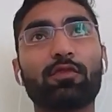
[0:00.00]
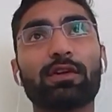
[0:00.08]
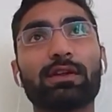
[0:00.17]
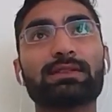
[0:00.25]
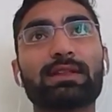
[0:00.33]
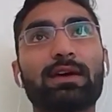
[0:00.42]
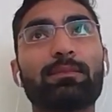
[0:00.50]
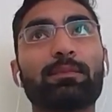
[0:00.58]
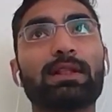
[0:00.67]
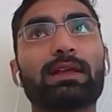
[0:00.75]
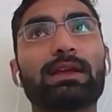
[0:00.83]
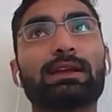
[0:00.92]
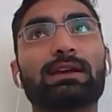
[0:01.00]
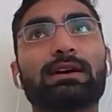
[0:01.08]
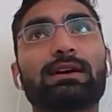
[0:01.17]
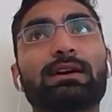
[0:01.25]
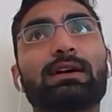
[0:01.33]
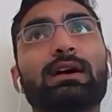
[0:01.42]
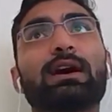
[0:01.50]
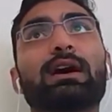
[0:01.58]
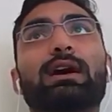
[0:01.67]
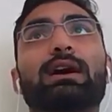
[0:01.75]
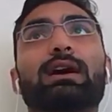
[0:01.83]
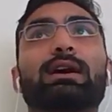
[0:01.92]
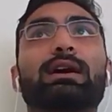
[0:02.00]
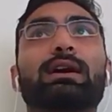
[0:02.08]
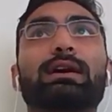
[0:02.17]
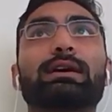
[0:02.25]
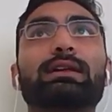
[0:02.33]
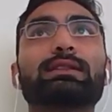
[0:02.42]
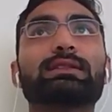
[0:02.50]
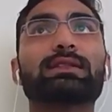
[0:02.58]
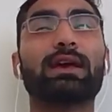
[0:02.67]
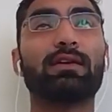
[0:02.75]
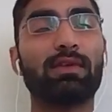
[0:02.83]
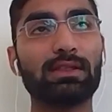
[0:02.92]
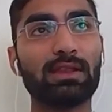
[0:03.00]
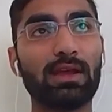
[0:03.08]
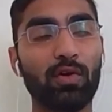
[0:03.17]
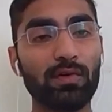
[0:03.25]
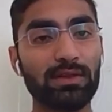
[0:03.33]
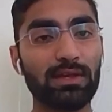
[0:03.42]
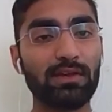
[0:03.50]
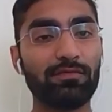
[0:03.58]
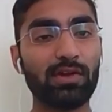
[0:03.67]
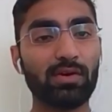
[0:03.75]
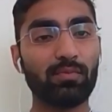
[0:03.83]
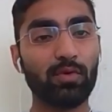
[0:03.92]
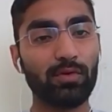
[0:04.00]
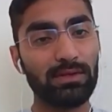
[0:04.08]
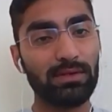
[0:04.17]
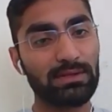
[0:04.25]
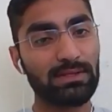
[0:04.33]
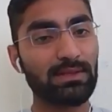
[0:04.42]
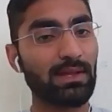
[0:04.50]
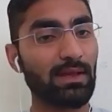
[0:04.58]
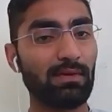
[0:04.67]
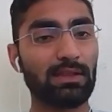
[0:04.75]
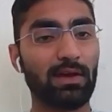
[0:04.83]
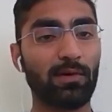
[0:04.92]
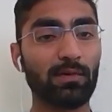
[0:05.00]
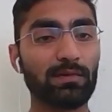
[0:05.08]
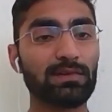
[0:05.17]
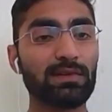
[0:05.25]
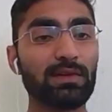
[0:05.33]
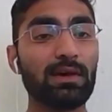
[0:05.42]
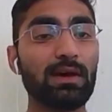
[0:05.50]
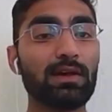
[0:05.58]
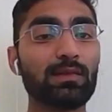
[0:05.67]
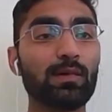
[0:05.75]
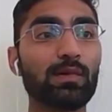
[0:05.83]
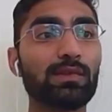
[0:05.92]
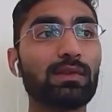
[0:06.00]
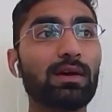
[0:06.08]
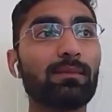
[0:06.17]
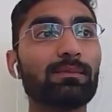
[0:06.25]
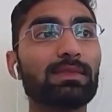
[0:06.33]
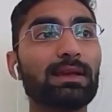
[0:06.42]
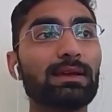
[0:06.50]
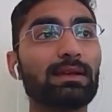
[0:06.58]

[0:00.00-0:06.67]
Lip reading: for example, like in seventh house, if your moon is in seventh house, so something